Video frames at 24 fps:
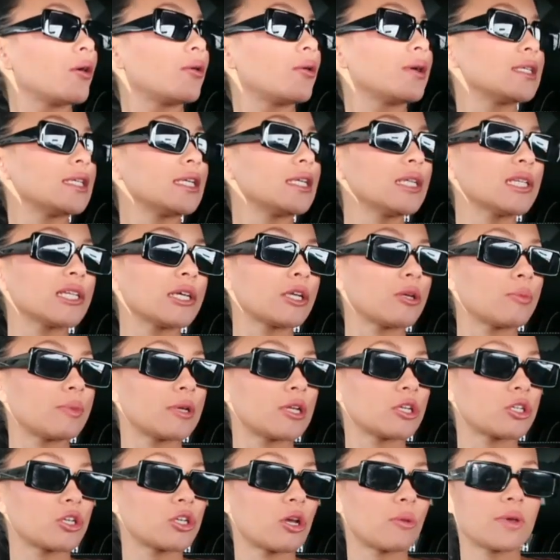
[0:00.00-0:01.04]
We did a little
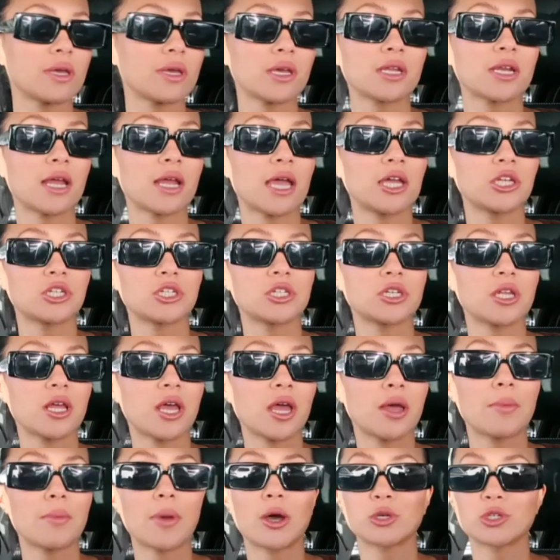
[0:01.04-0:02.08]
bit of shopping in
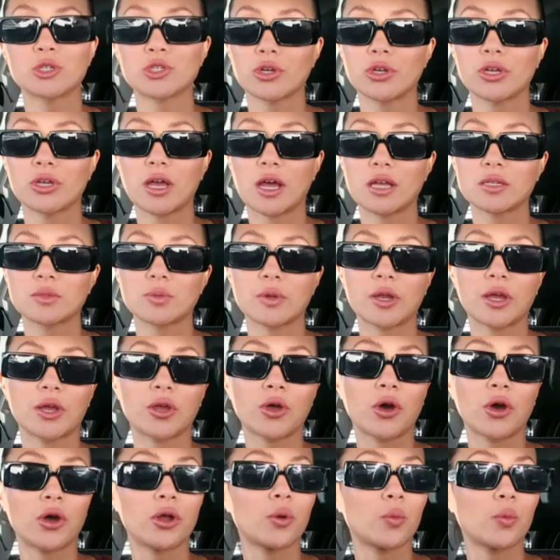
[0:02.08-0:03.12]
H&M. I'll show you guys what I
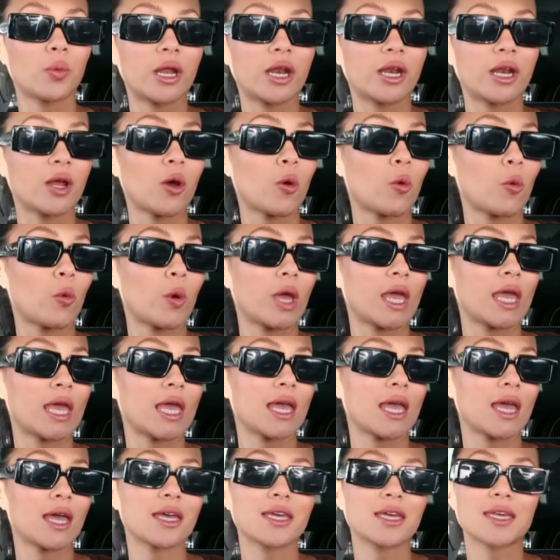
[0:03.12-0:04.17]
got when
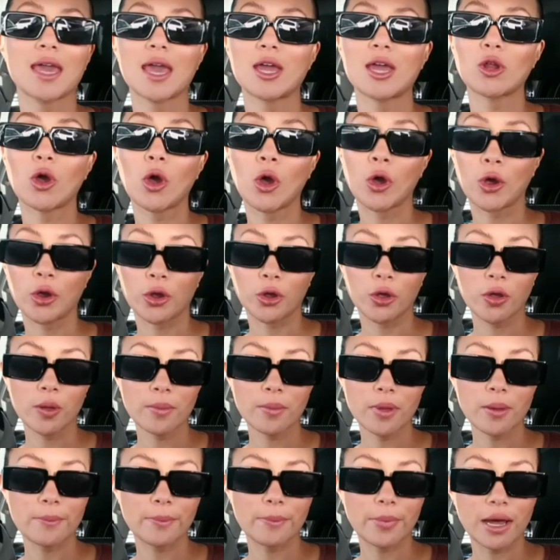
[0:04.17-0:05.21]
we get
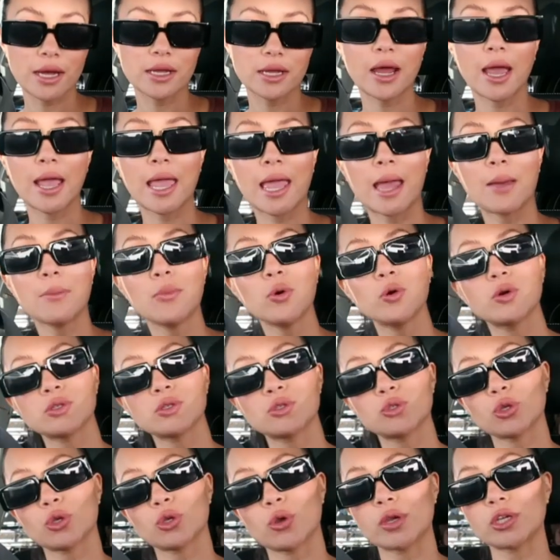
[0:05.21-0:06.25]
home. But I am
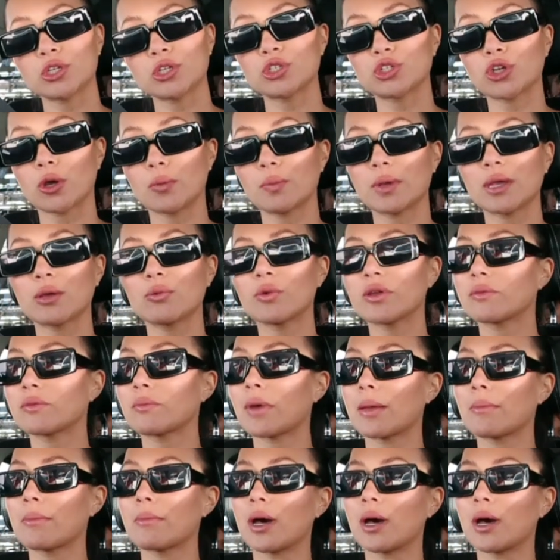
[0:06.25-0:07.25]
also going shopping with my